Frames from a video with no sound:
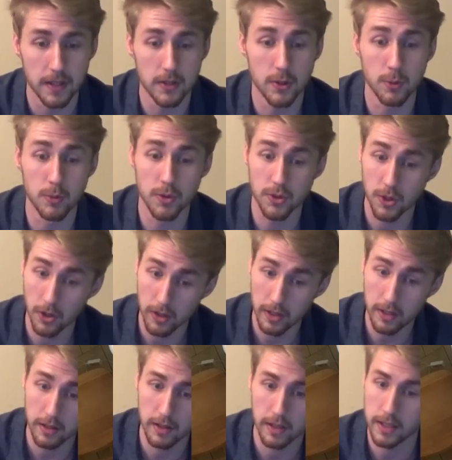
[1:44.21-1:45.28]
is to stir
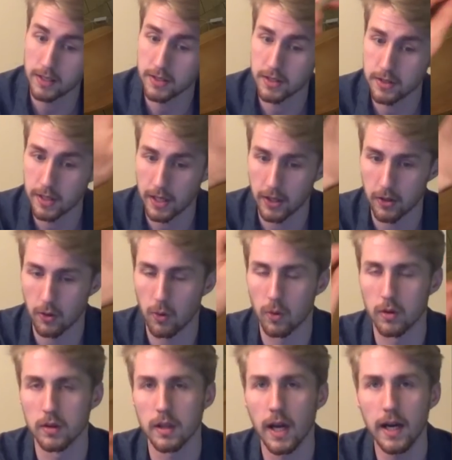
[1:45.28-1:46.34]
it in its container
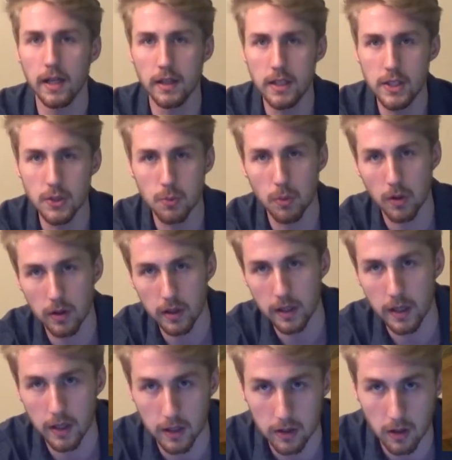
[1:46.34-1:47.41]
or lightly swirl
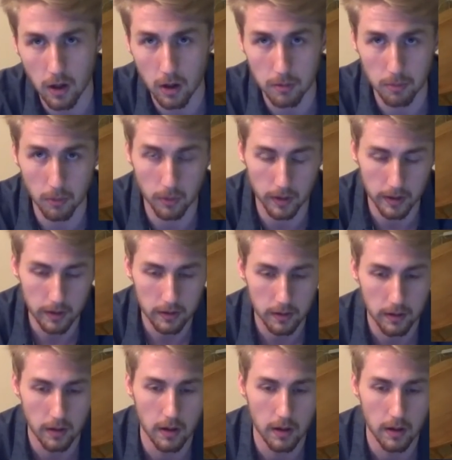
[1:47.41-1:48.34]
it in a carboy.